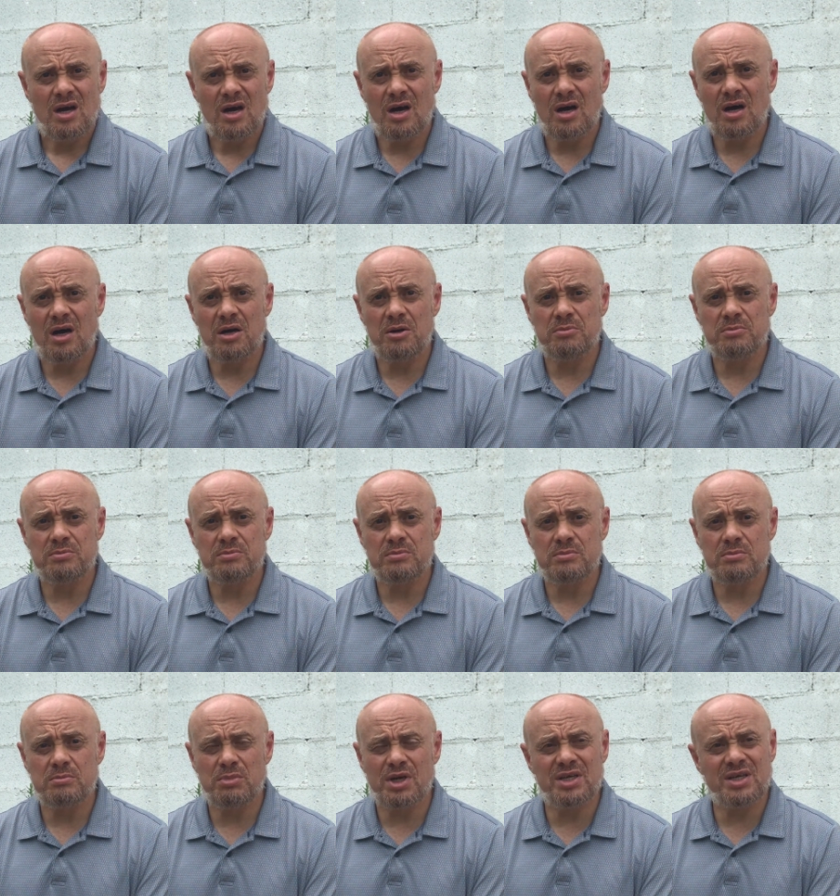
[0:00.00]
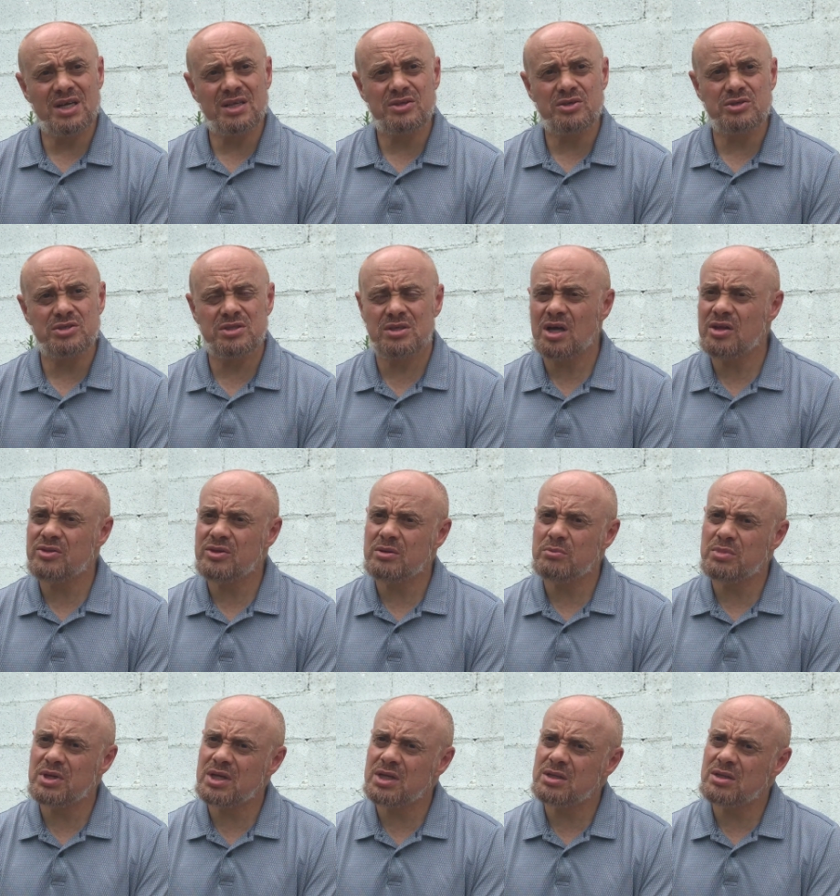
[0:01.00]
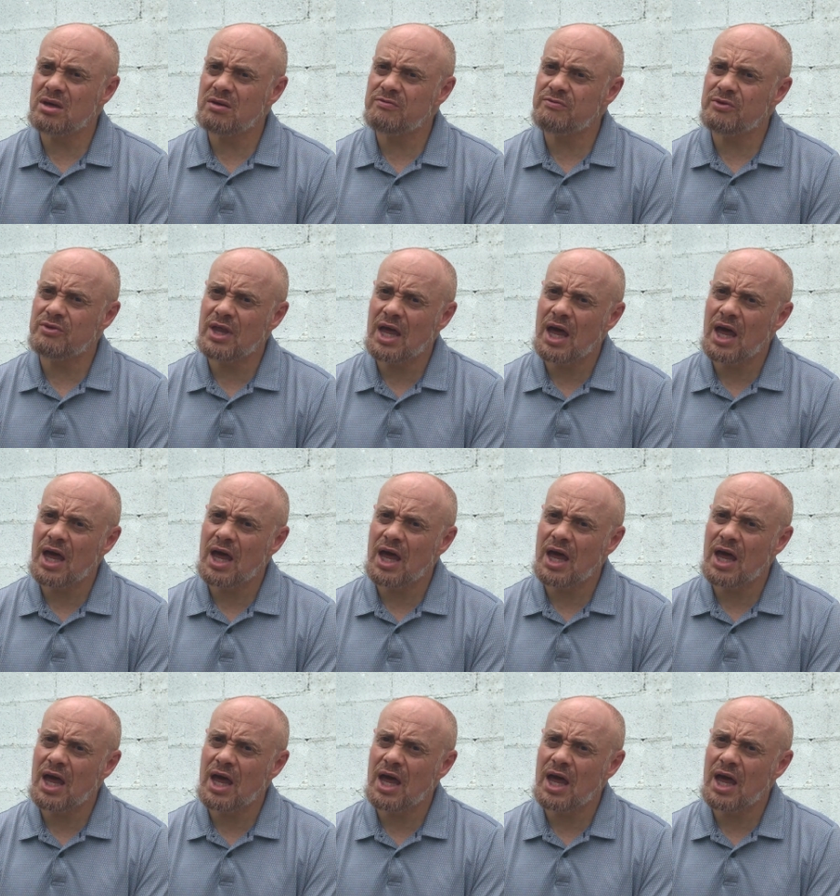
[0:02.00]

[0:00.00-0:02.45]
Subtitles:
But yet there's nothing being done for